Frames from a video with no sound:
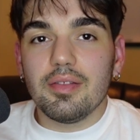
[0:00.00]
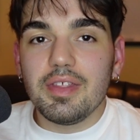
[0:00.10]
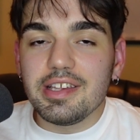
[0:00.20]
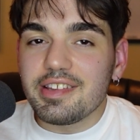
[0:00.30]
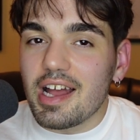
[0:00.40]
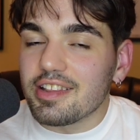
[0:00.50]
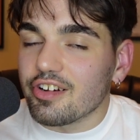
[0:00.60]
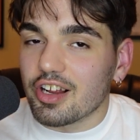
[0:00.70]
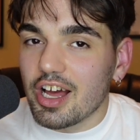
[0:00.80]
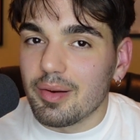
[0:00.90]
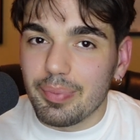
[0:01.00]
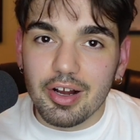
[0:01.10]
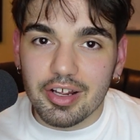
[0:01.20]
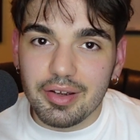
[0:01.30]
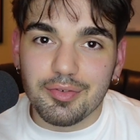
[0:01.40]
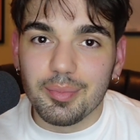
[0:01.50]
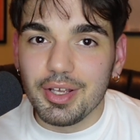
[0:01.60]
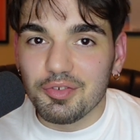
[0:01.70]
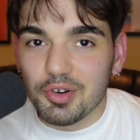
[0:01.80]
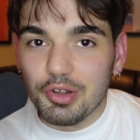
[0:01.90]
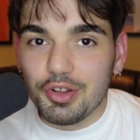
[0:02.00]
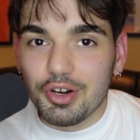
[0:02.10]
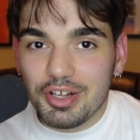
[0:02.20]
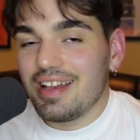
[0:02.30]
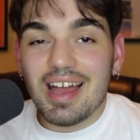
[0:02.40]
These stats are kind of bunk if we're being real though.